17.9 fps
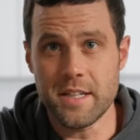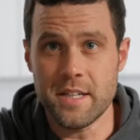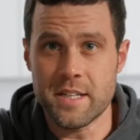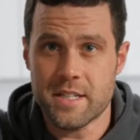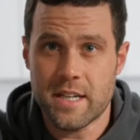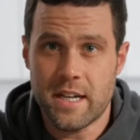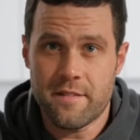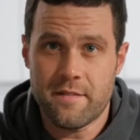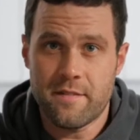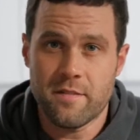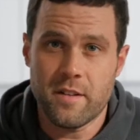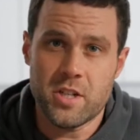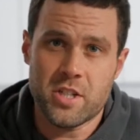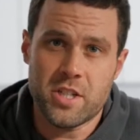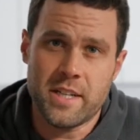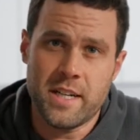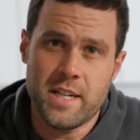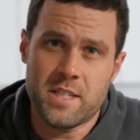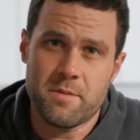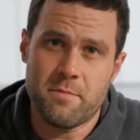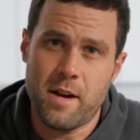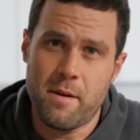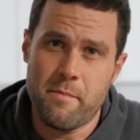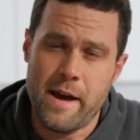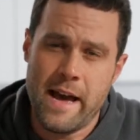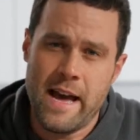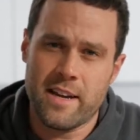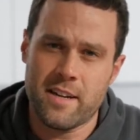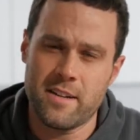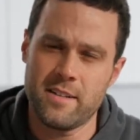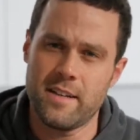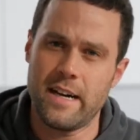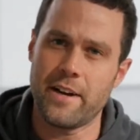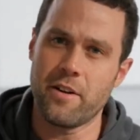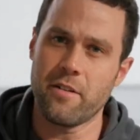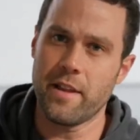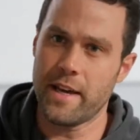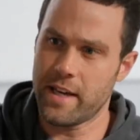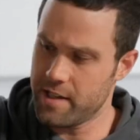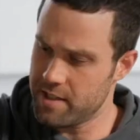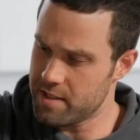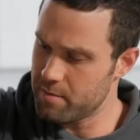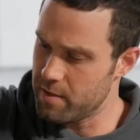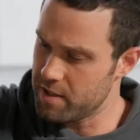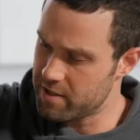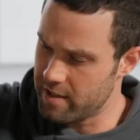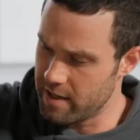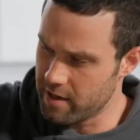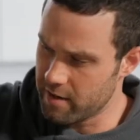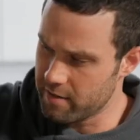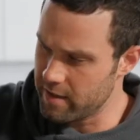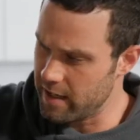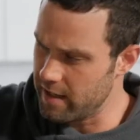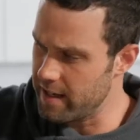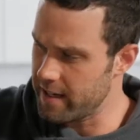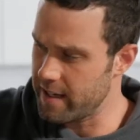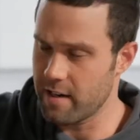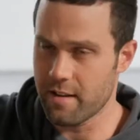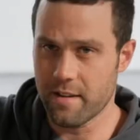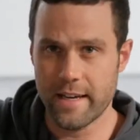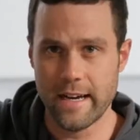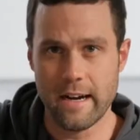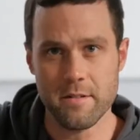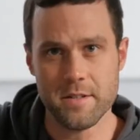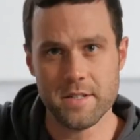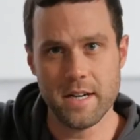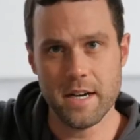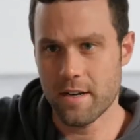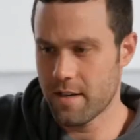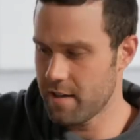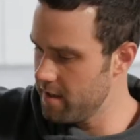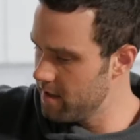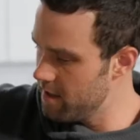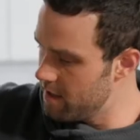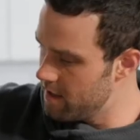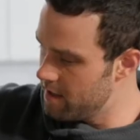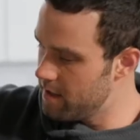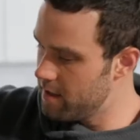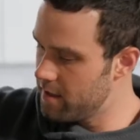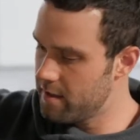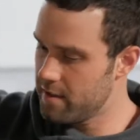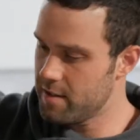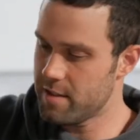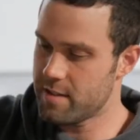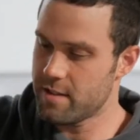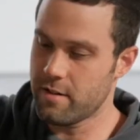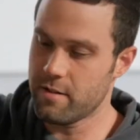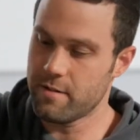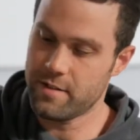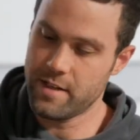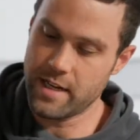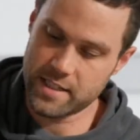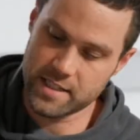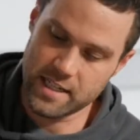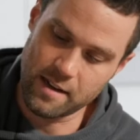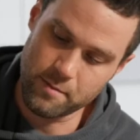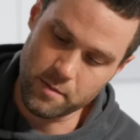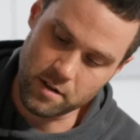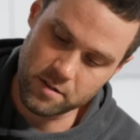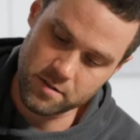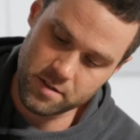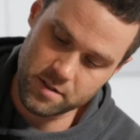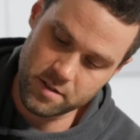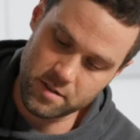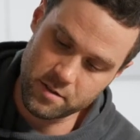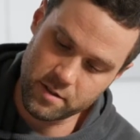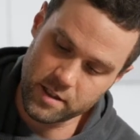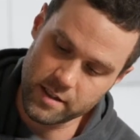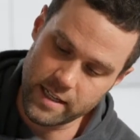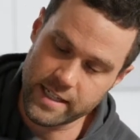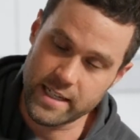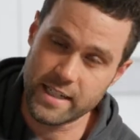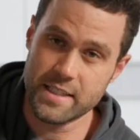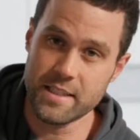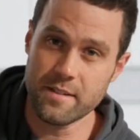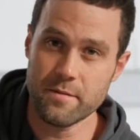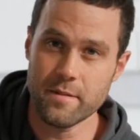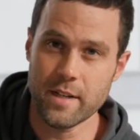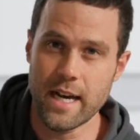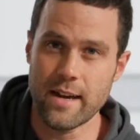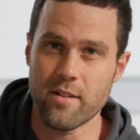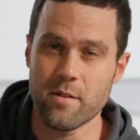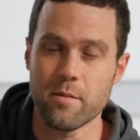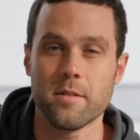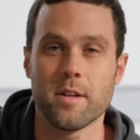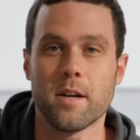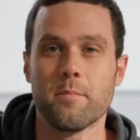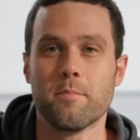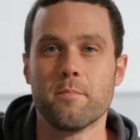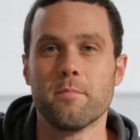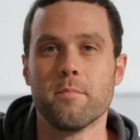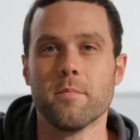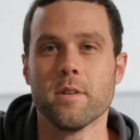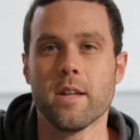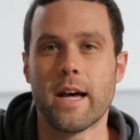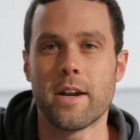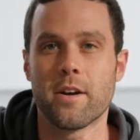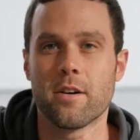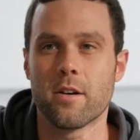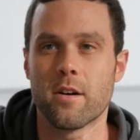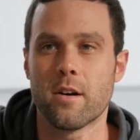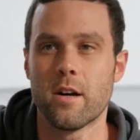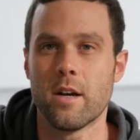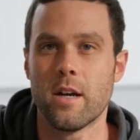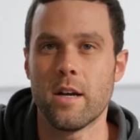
inside, flush against my back. I don't like it as much there. I like it on the outside. So next time I'll do it like I did. I have a lighter